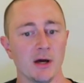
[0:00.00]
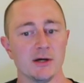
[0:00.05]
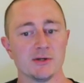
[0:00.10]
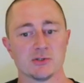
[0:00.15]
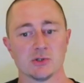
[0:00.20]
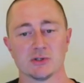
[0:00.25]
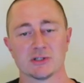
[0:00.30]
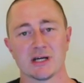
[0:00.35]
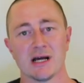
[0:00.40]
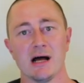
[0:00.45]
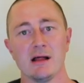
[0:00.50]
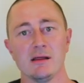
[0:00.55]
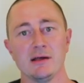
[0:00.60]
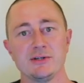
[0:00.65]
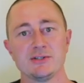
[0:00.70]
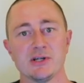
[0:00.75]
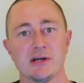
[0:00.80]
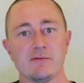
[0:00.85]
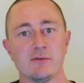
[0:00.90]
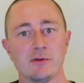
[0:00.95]
So at the
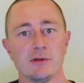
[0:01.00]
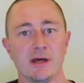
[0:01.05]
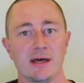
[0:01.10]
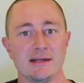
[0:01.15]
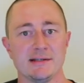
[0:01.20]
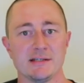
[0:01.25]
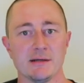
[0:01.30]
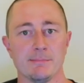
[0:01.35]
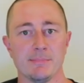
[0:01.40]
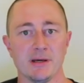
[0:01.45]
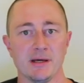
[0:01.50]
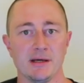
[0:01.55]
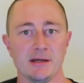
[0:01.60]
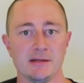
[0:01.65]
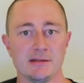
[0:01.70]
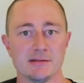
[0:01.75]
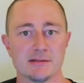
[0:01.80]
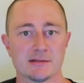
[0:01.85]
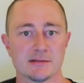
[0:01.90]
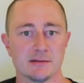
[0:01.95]
college level, it
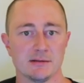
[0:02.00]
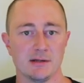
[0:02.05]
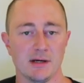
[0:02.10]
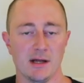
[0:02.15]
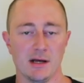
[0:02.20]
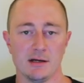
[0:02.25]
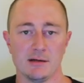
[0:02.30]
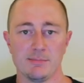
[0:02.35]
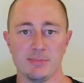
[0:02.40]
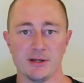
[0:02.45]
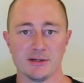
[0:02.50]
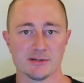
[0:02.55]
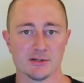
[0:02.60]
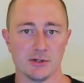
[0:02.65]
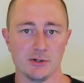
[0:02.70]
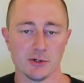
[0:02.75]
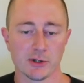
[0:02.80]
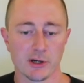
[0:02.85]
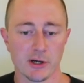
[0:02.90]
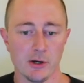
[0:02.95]
depends, and it depends
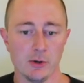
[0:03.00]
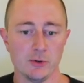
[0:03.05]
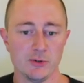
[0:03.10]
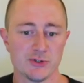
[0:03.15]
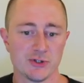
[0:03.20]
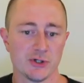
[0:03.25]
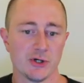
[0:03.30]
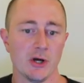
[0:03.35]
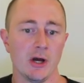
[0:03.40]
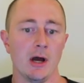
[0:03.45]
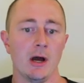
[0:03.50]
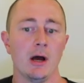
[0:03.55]
on your coach.